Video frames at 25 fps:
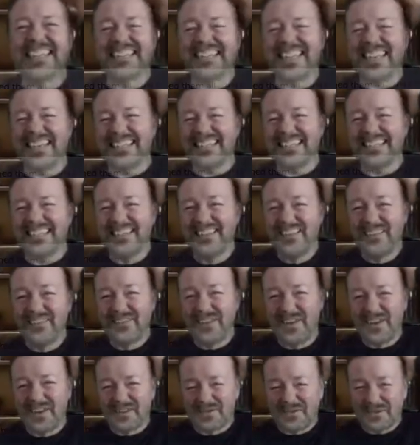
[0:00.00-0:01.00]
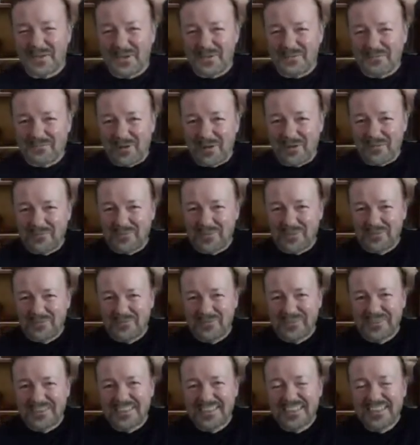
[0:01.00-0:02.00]
this first world
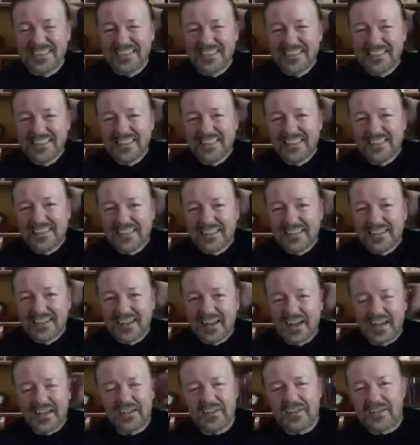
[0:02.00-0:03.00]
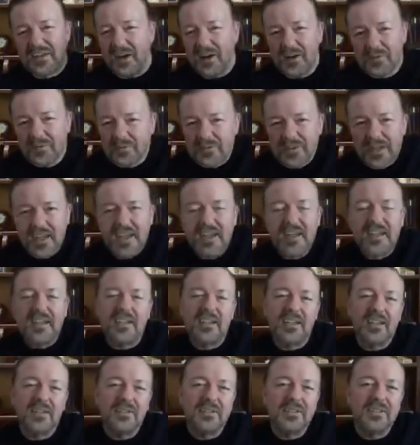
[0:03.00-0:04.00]
problems? I had a terrible day. I
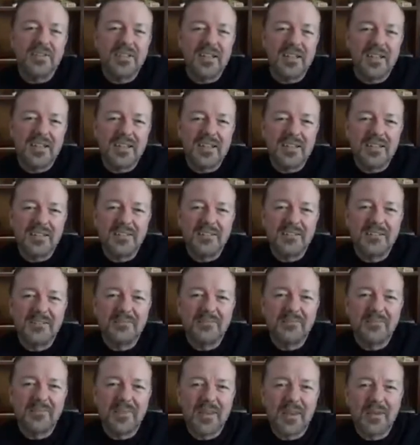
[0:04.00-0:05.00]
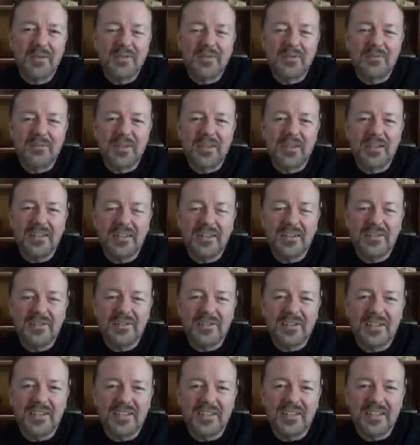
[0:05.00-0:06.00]
was uh, I was at my country
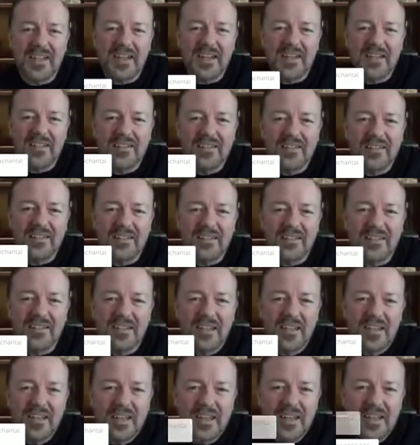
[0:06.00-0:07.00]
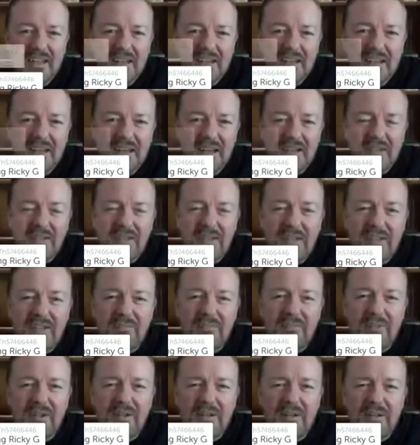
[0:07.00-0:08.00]
estate. Uh, I had to get the
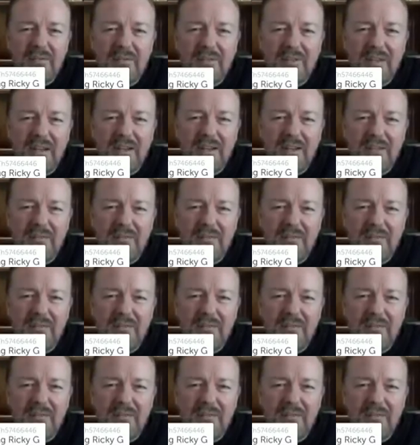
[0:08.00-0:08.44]
bloody tennis